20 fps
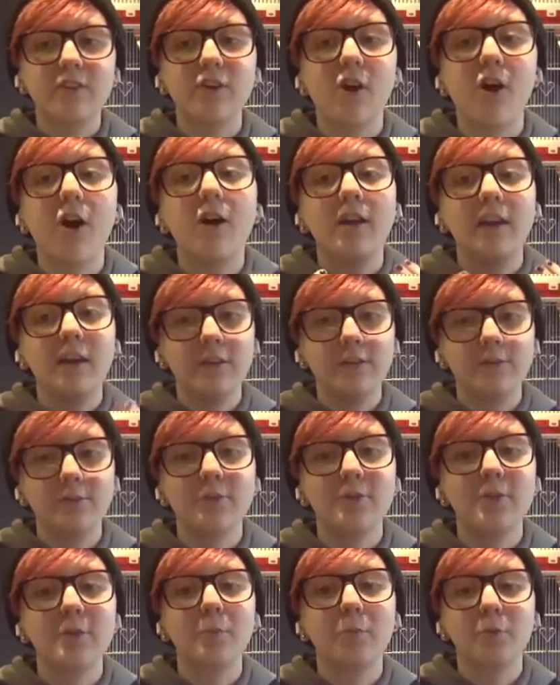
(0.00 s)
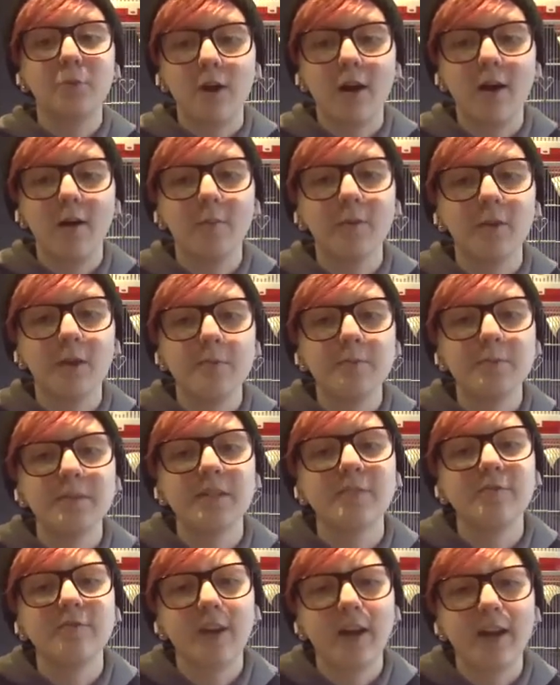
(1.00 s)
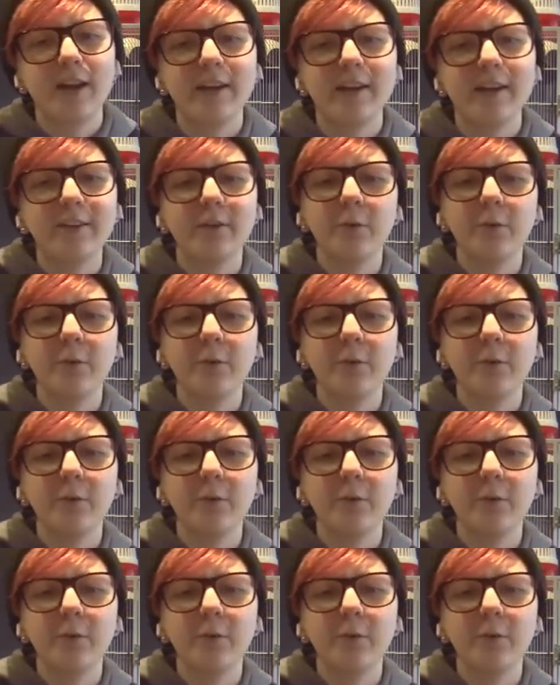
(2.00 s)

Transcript: talking through your problems and finding